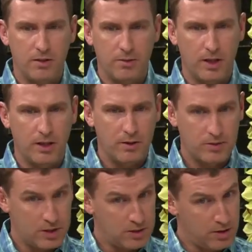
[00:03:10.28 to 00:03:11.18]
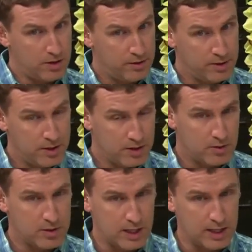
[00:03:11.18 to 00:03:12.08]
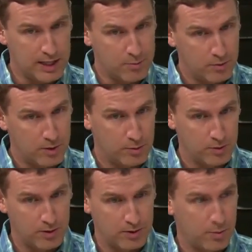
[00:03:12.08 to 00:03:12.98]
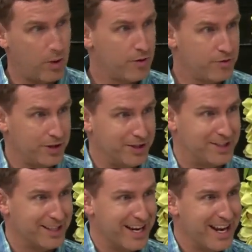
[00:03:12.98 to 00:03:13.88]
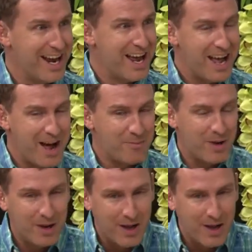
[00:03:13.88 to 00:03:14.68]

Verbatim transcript: uh, because there's a lot of things here, it looks like a lab, lab, laboratory here today. Um,